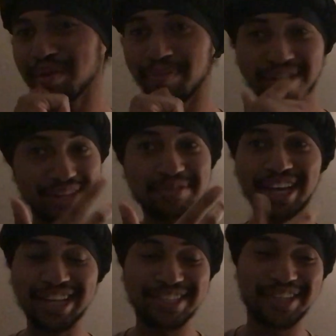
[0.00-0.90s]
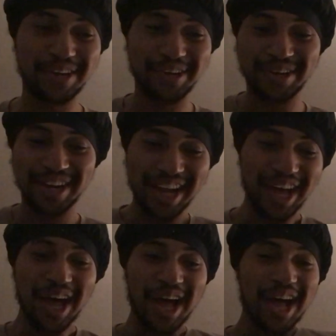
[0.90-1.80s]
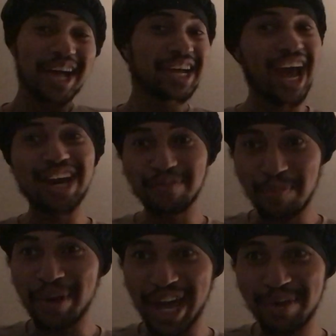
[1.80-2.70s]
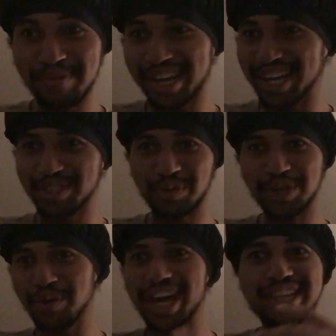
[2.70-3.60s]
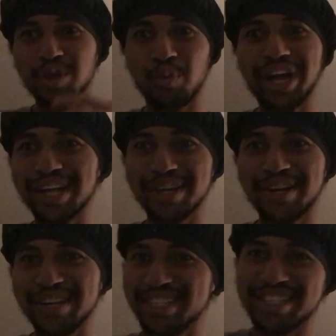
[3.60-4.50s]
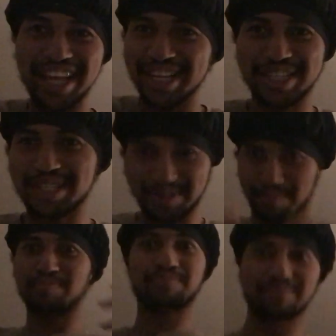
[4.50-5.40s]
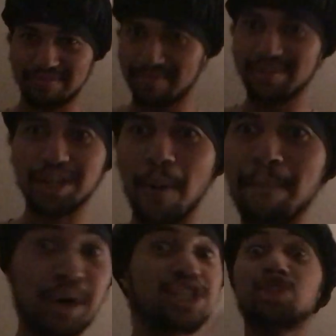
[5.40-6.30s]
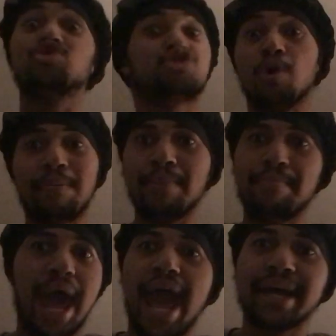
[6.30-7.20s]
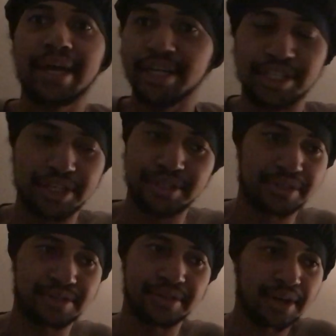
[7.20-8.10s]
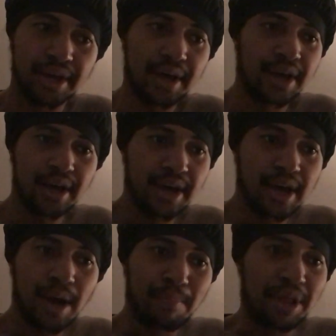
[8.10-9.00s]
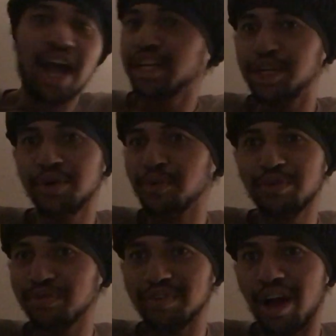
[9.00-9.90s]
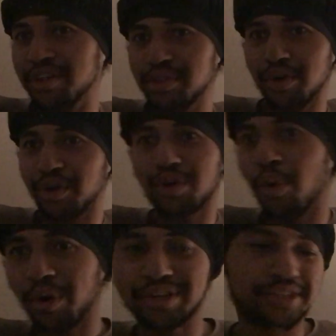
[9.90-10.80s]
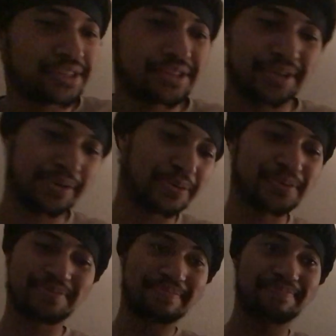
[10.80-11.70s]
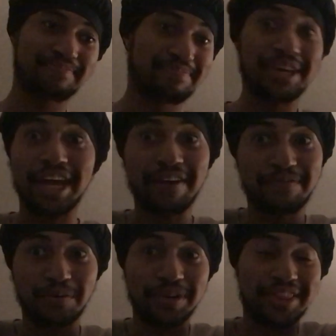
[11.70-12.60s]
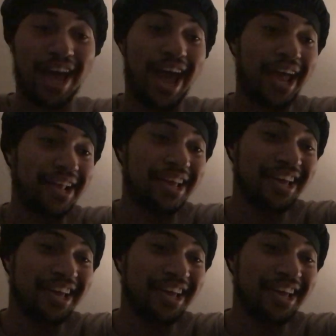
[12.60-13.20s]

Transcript: But sometimes they're kind of a pain because when you hit the wigglers, they just you know, push you super back and just block you on the course. So be careful with that.